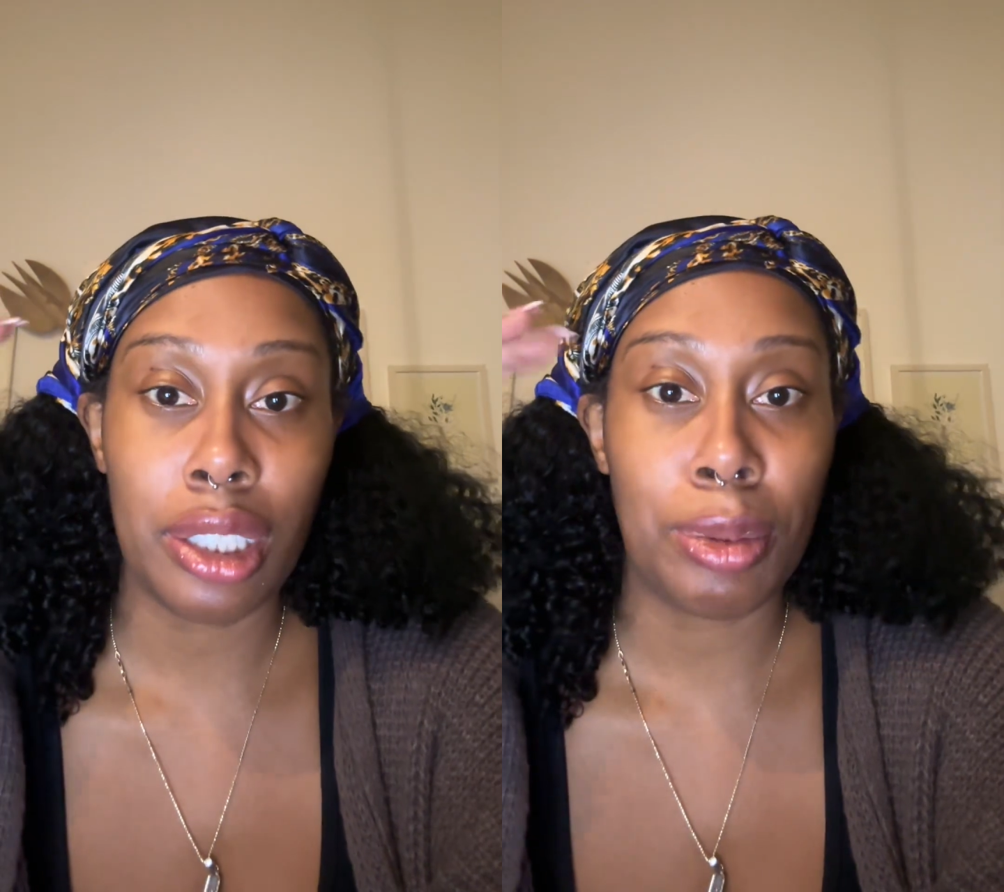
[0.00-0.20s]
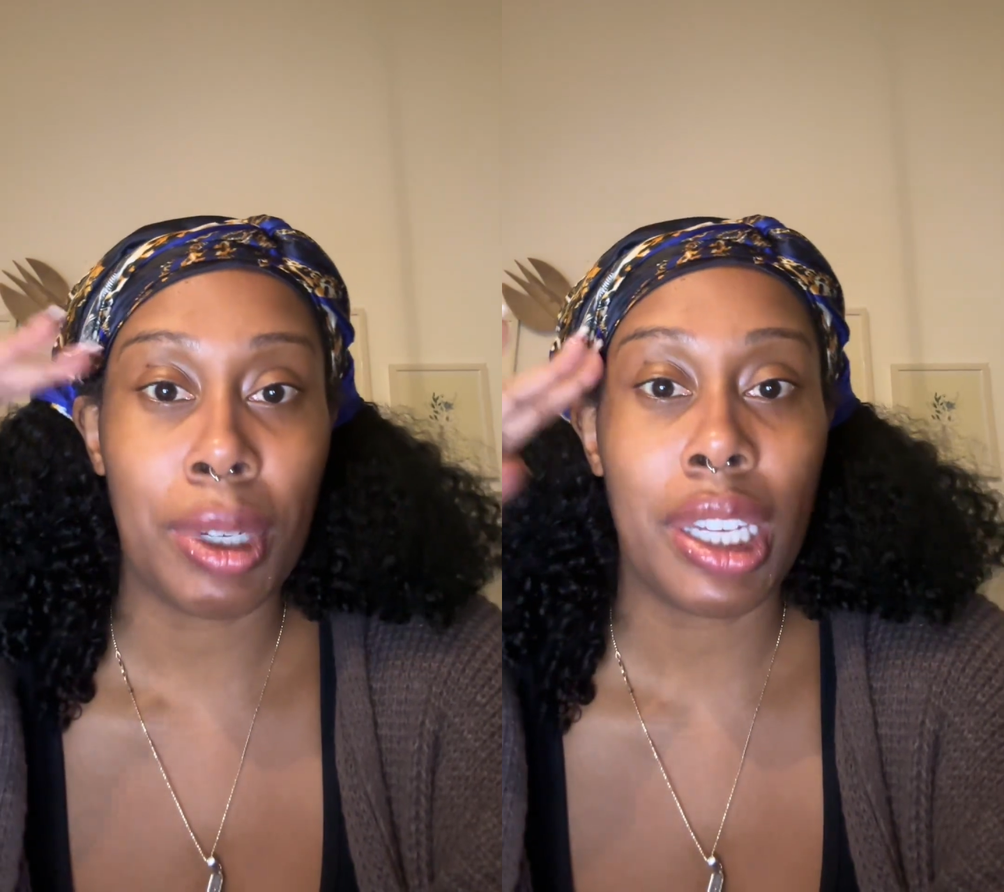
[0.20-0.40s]

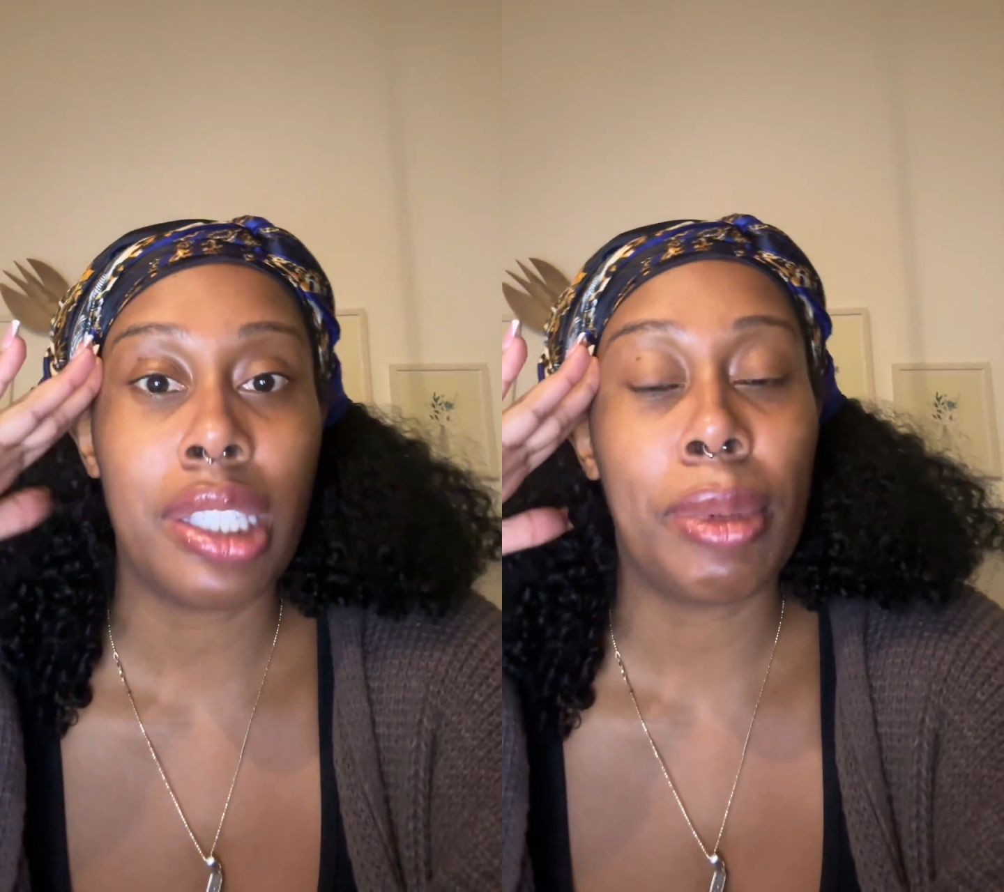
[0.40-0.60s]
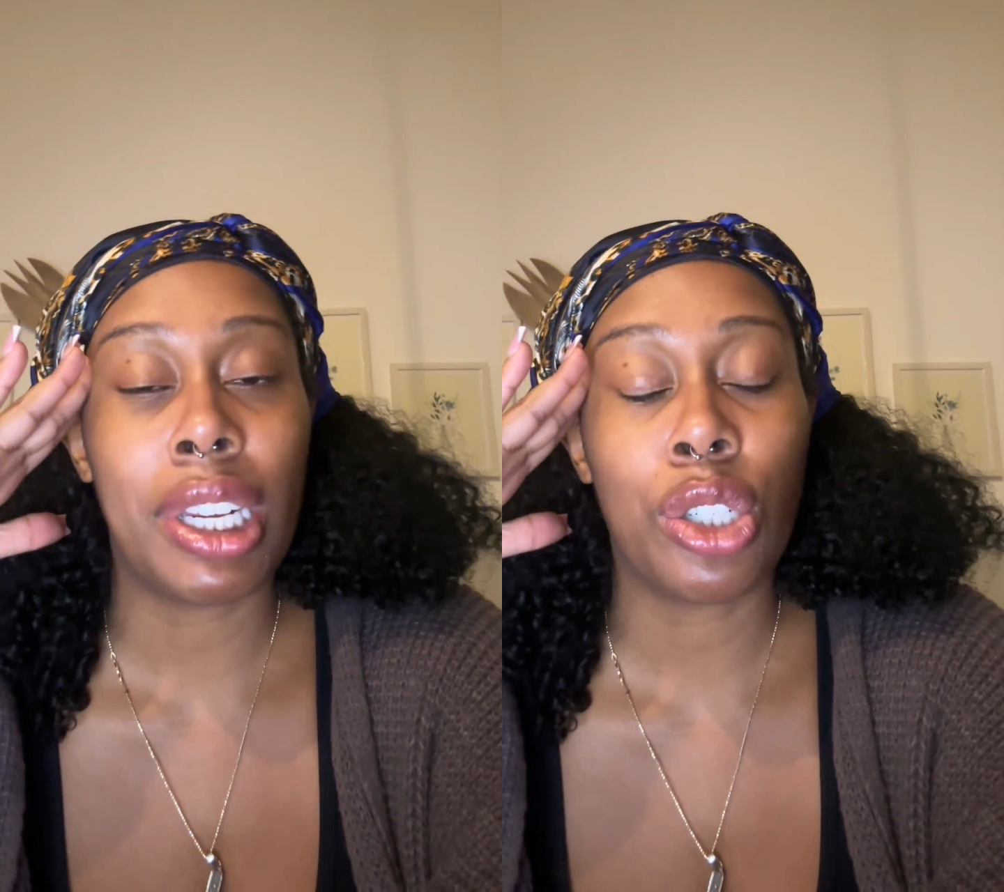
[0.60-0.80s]
just because
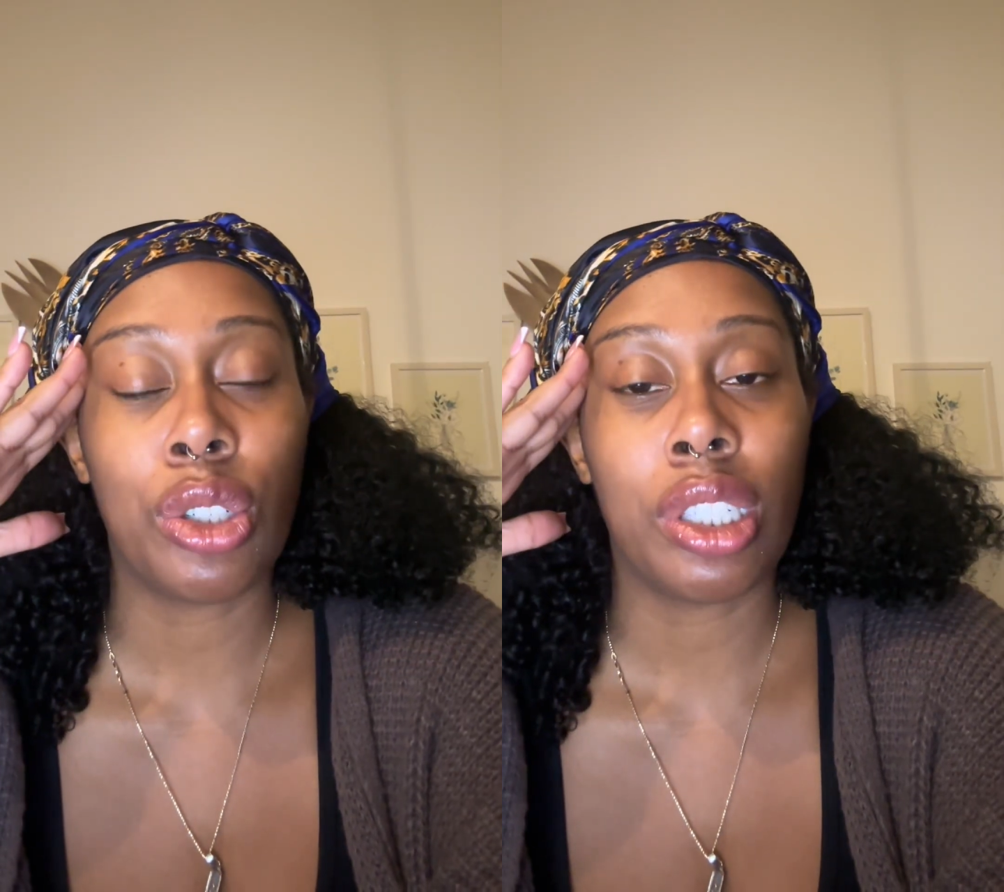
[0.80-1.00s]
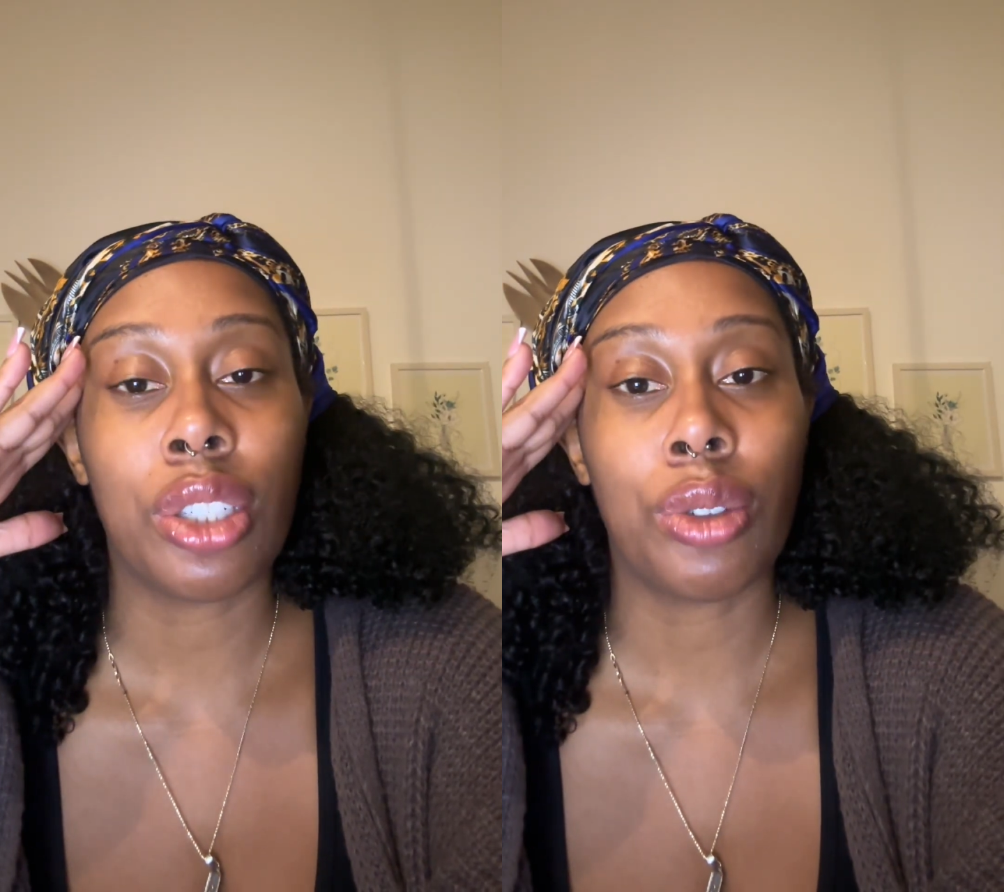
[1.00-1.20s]
the
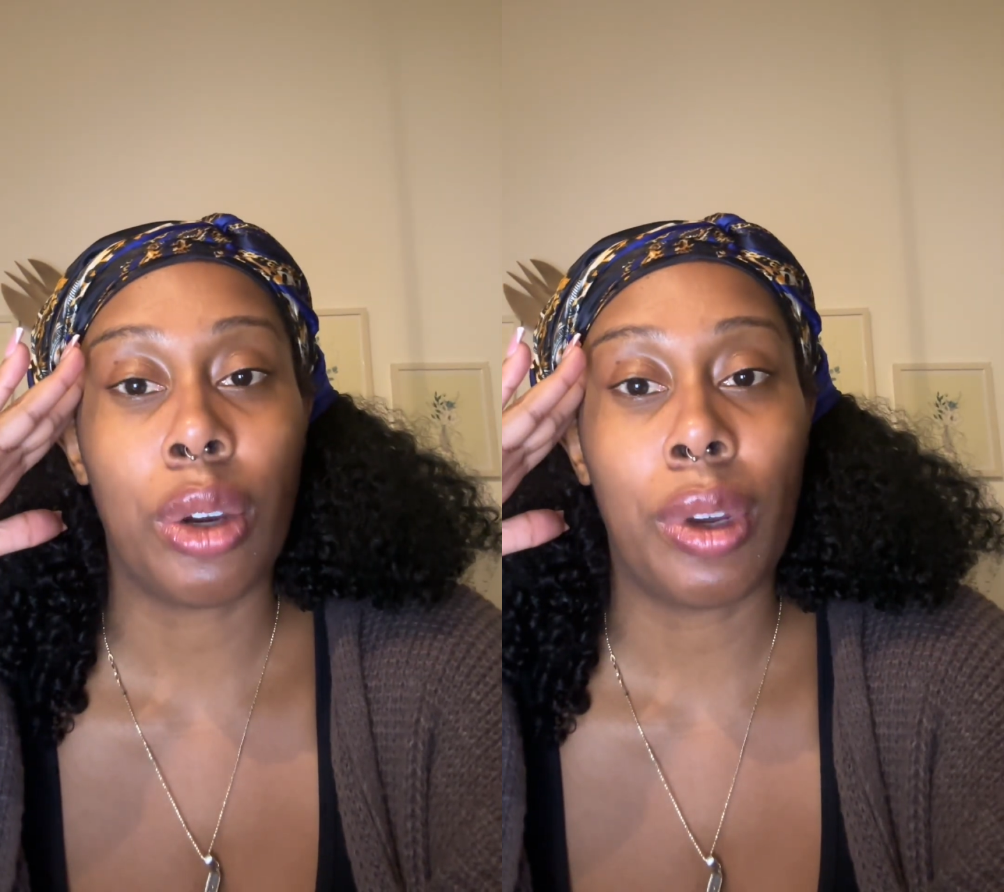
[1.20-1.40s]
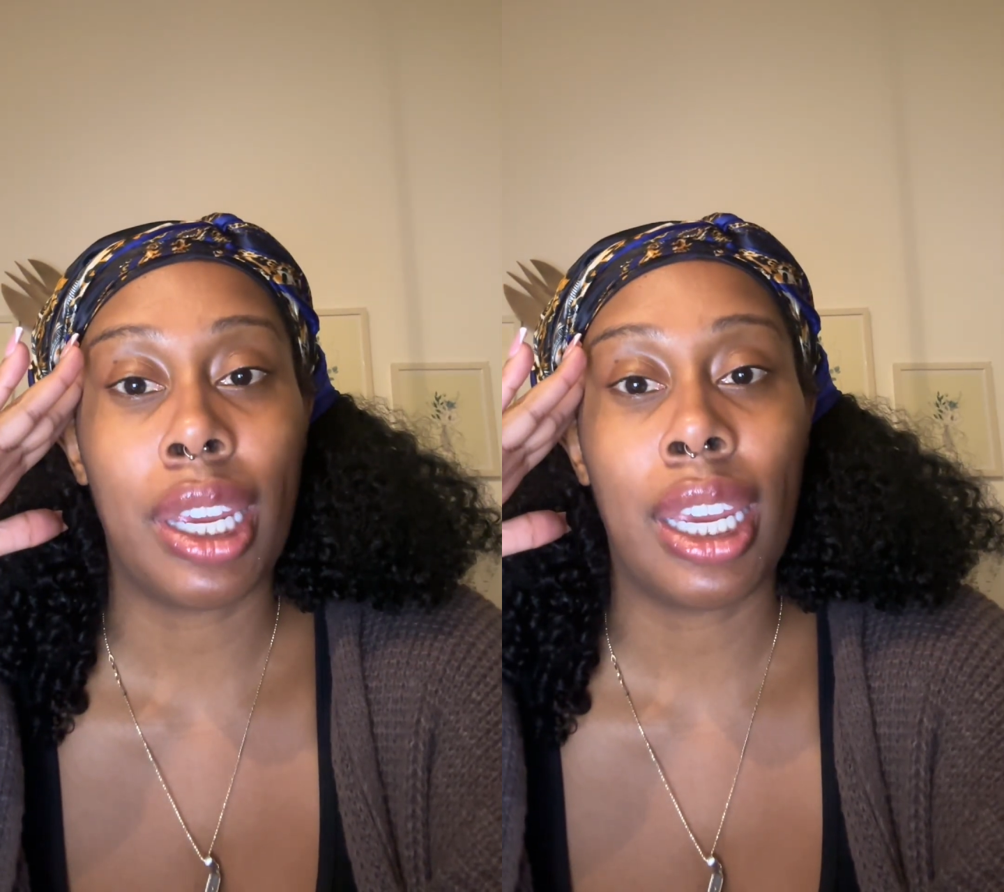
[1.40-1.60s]
ministry is
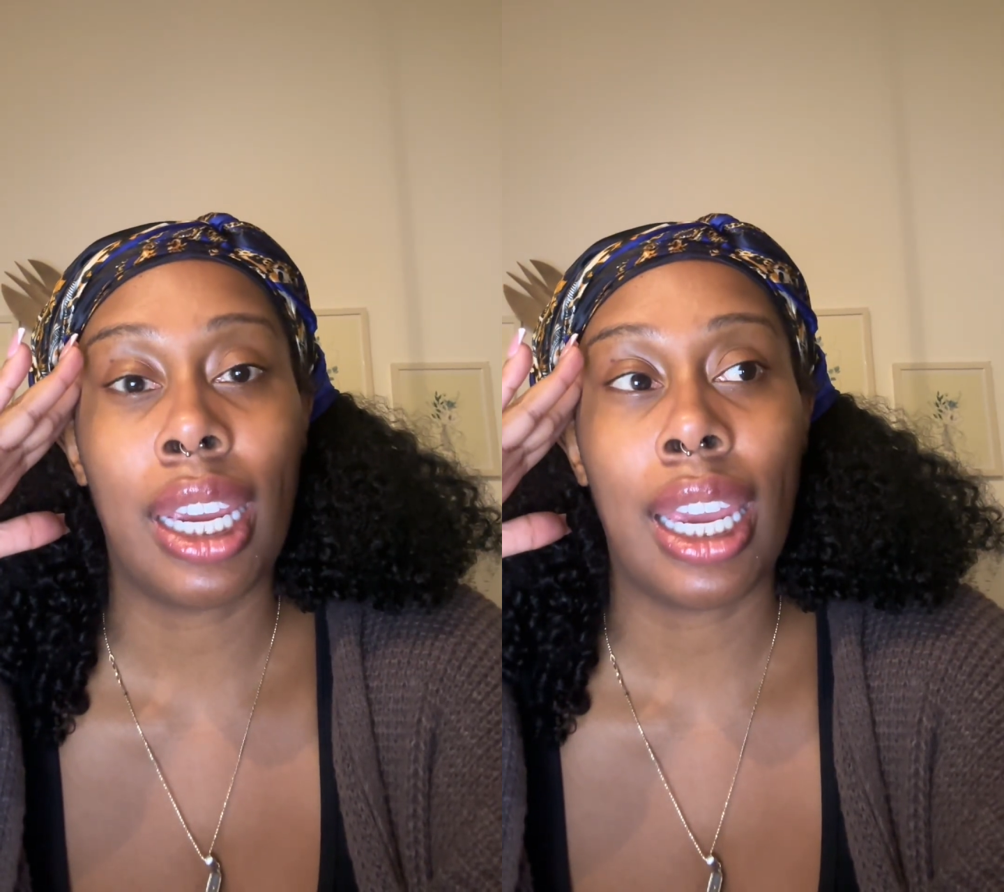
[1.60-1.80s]
growing